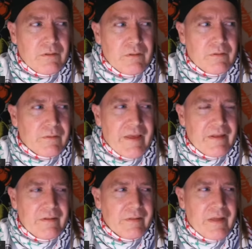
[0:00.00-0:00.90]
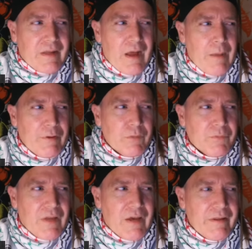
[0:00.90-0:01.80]
That
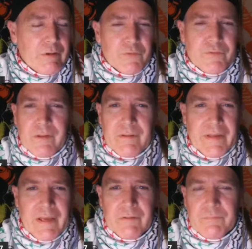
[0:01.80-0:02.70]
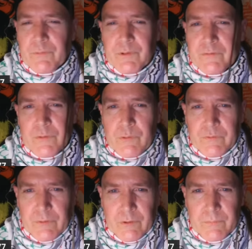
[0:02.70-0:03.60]
communism's not interested in that for its own
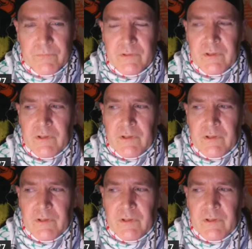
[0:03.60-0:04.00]
terms.